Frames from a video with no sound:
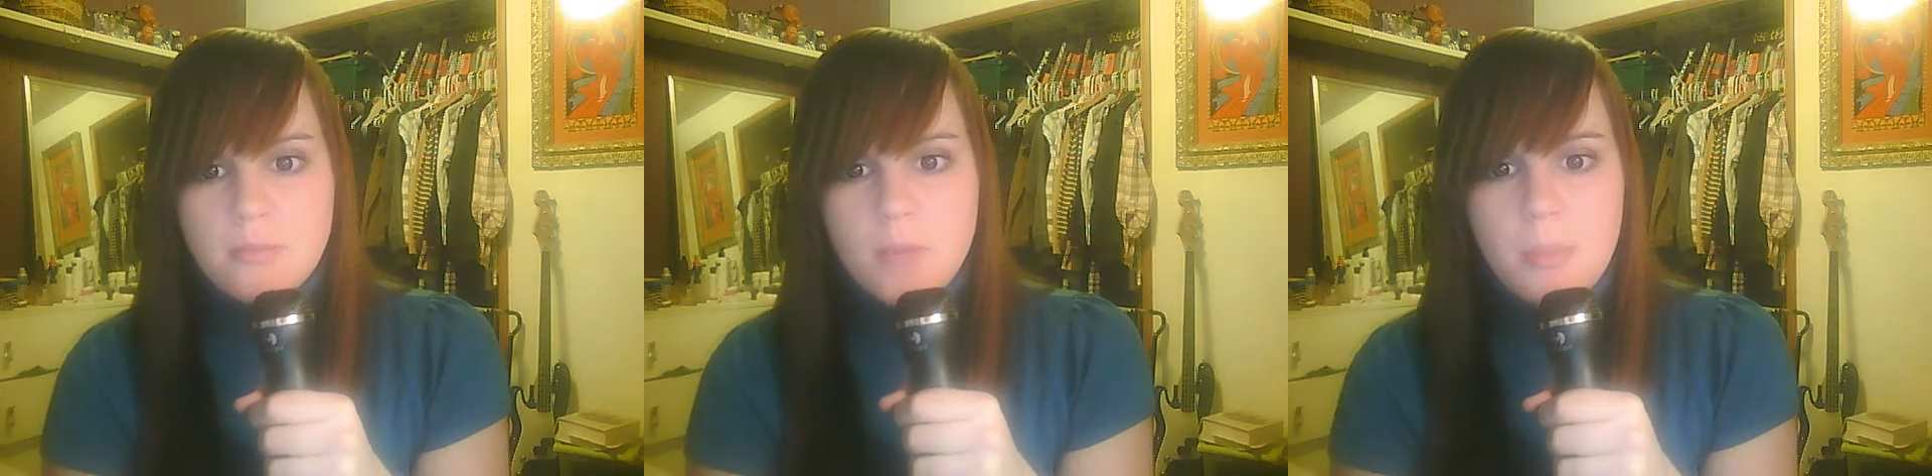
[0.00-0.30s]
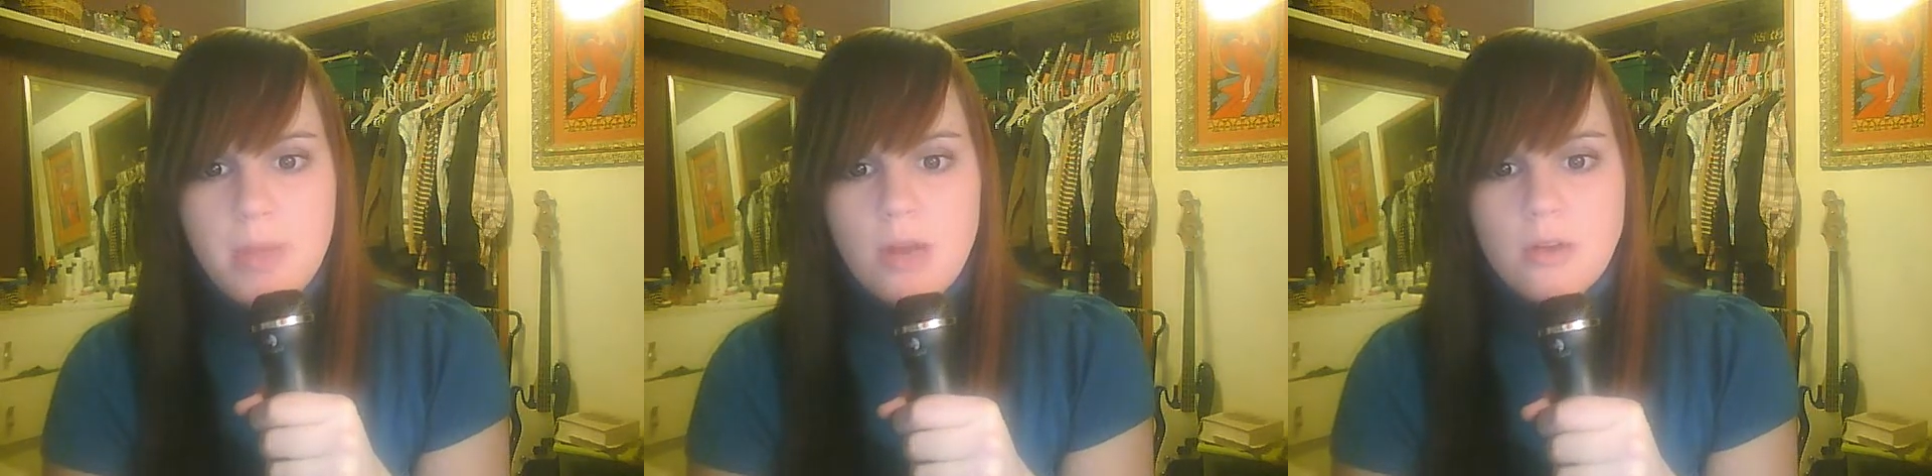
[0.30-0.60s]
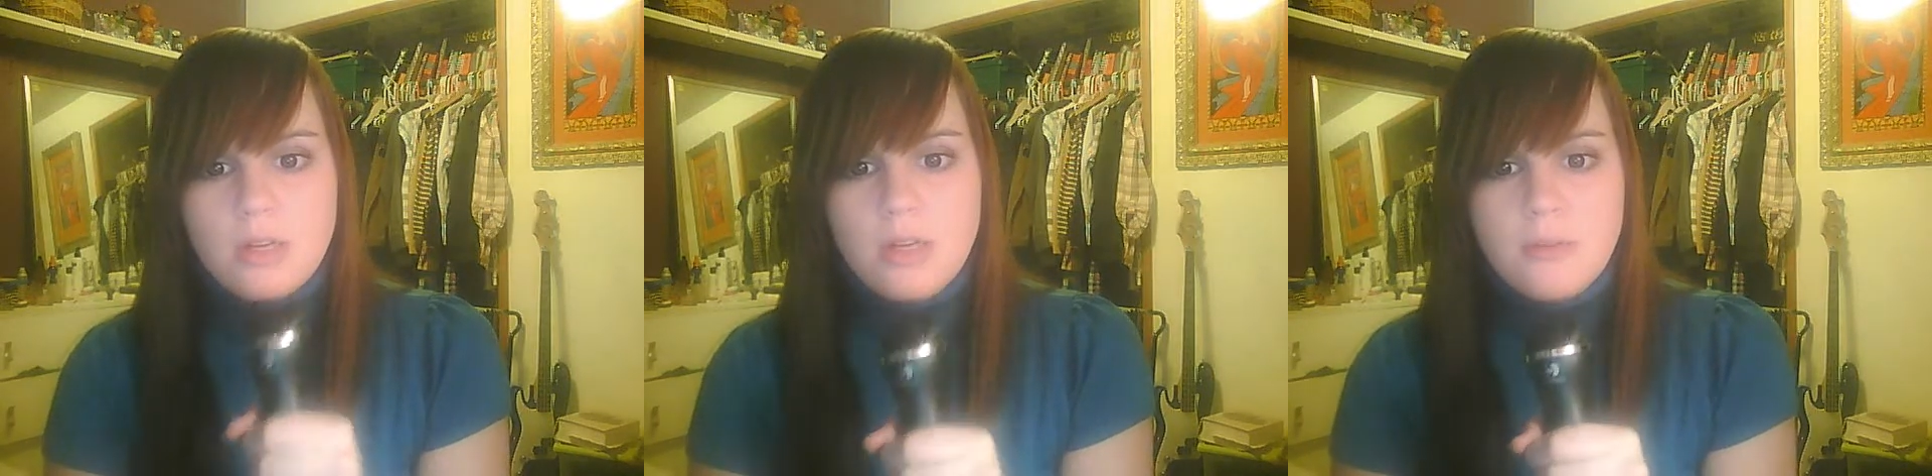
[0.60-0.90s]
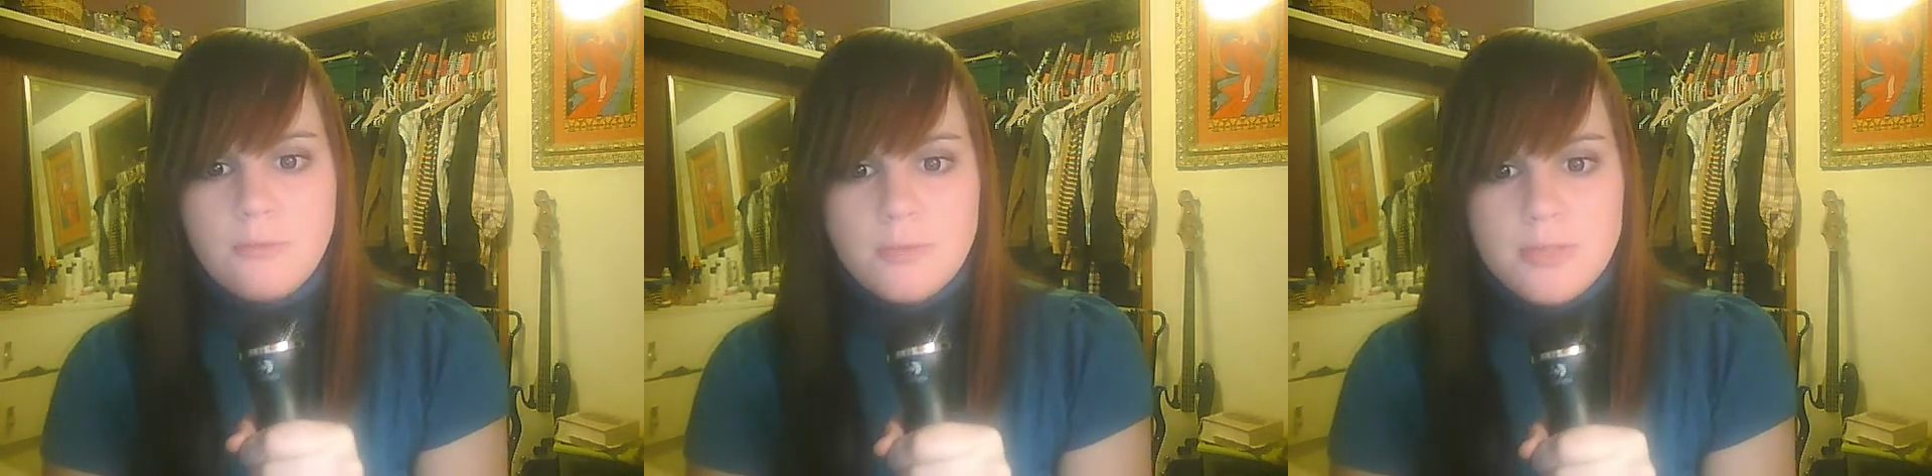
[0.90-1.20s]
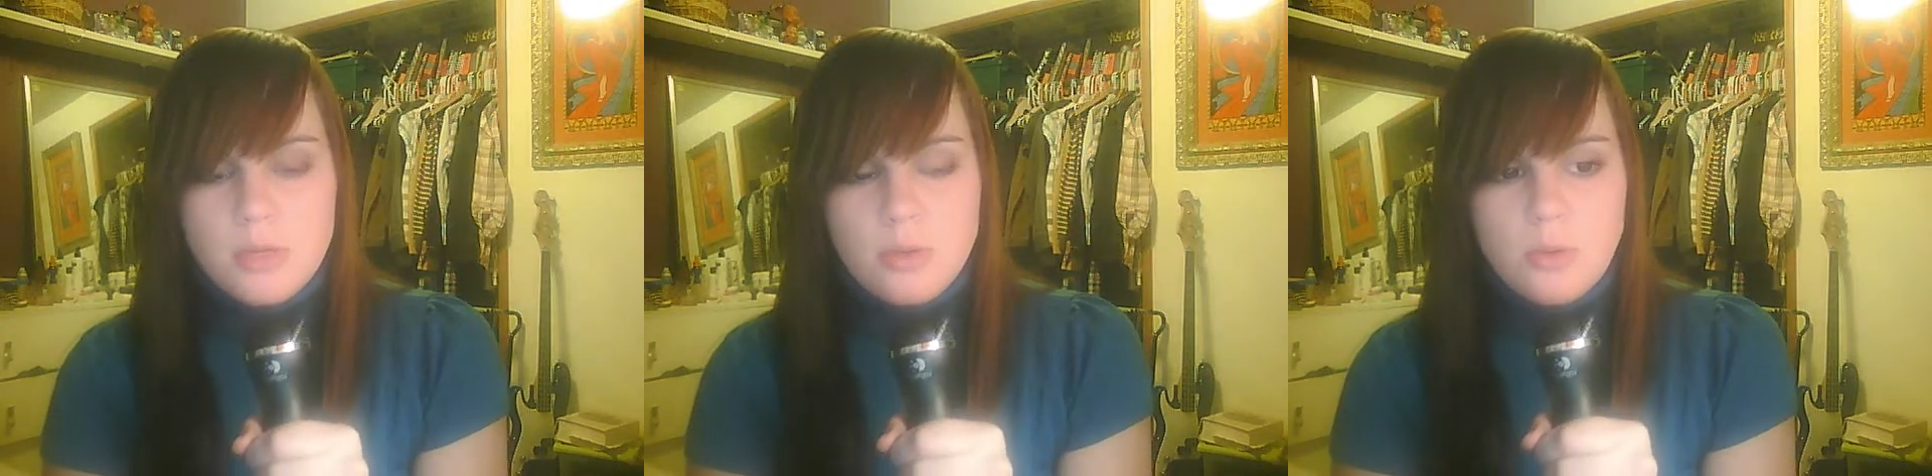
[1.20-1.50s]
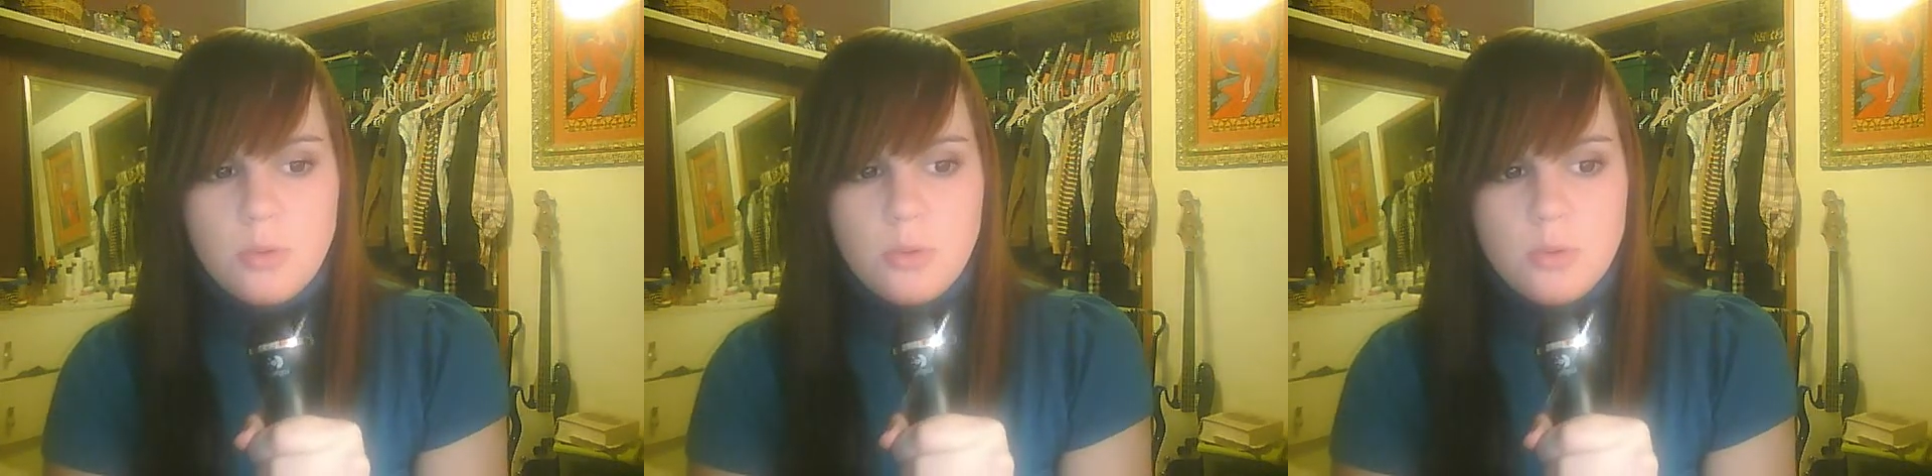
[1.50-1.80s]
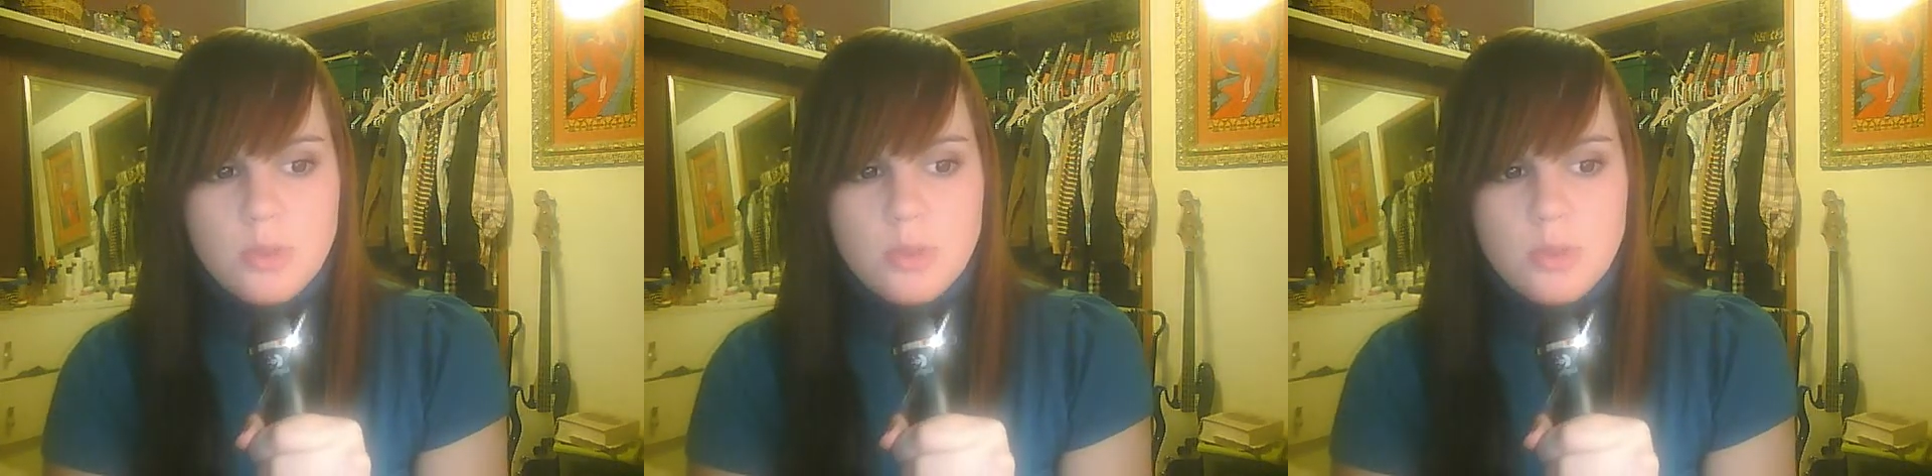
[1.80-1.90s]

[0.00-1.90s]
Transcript: prepared enough to